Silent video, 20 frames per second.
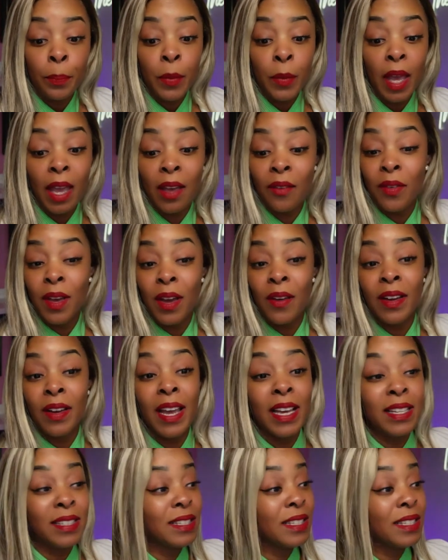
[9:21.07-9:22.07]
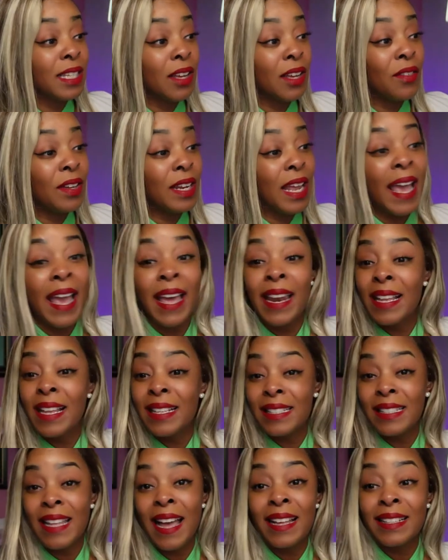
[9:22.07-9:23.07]
and variations of it,
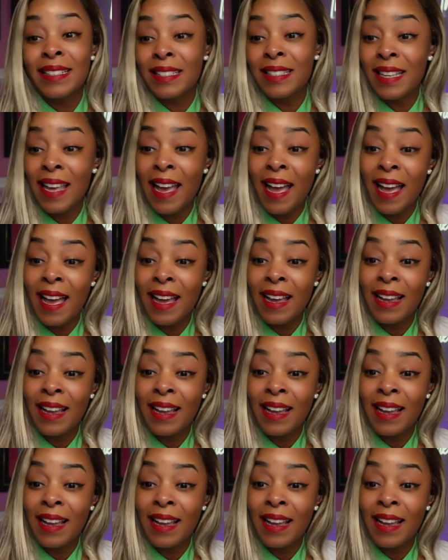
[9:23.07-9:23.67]
Anastasia,